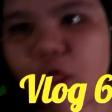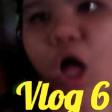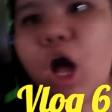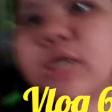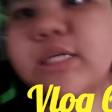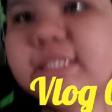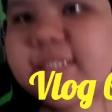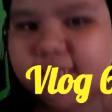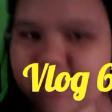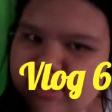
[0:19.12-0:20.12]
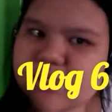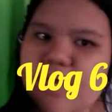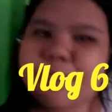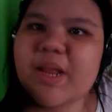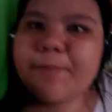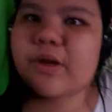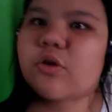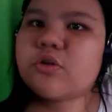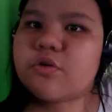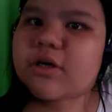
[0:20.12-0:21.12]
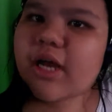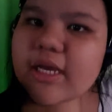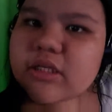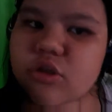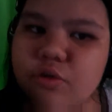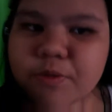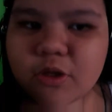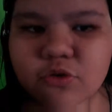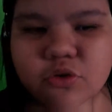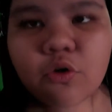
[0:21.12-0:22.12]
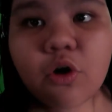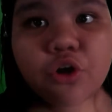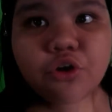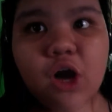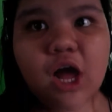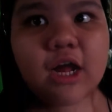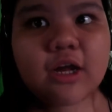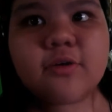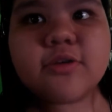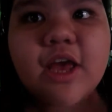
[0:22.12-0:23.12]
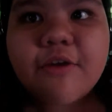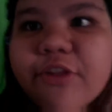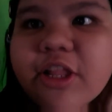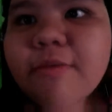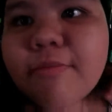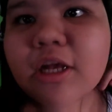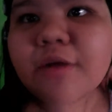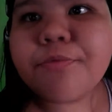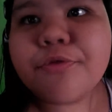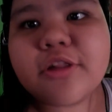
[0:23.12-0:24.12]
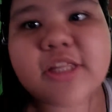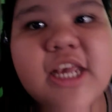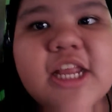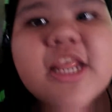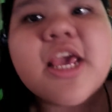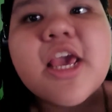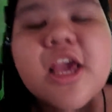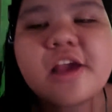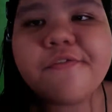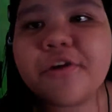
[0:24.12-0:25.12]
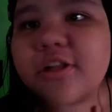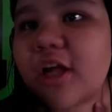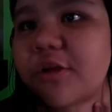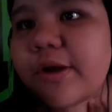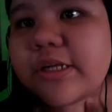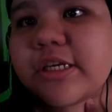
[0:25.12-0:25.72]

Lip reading: vlog 6. E pinapanood ko guys yung pinost ko ngayong araw na everyday makeup routine. If you're not